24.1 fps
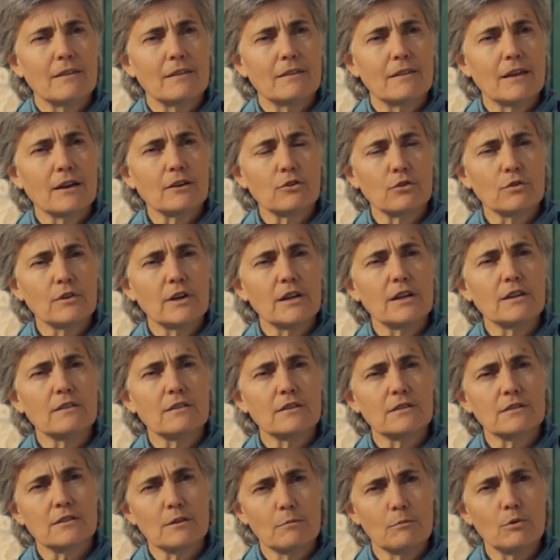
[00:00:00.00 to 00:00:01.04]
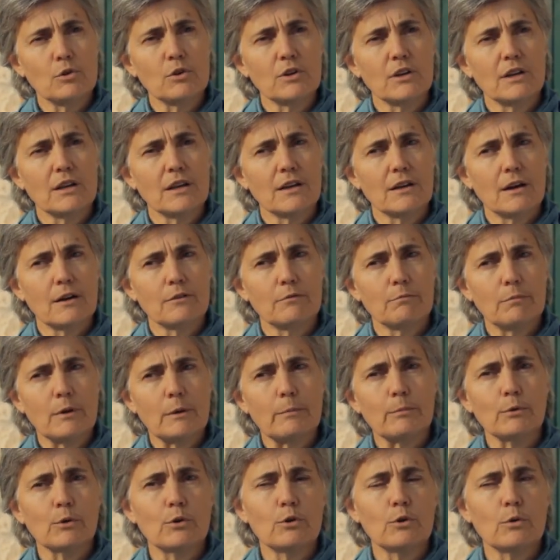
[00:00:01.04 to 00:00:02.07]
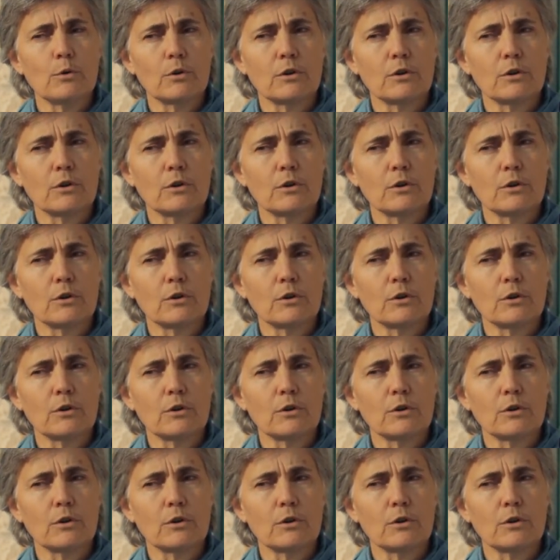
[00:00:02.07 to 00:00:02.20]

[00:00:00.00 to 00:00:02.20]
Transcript: That creating this community of people who